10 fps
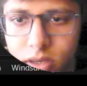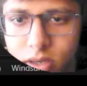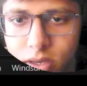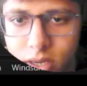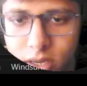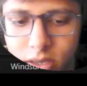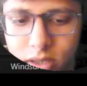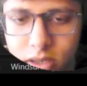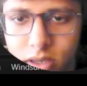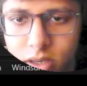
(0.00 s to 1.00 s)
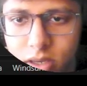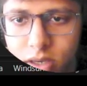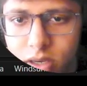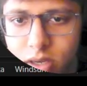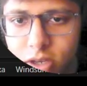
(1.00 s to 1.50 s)
Return
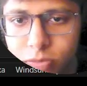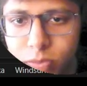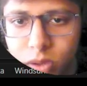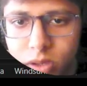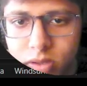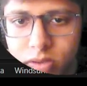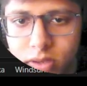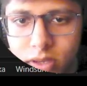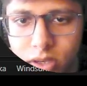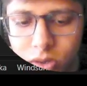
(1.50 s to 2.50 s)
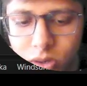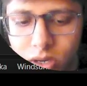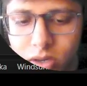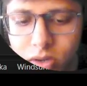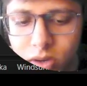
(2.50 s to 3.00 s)
response
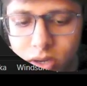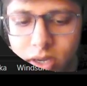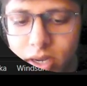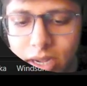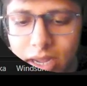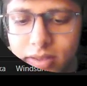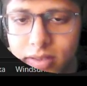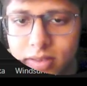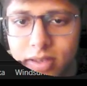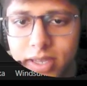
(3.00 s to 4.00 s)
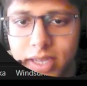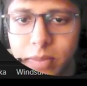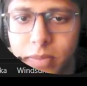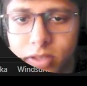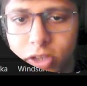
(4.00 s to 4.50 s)
dot content, as it's a AI
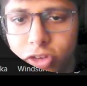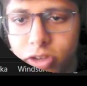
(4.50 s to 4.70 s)
message.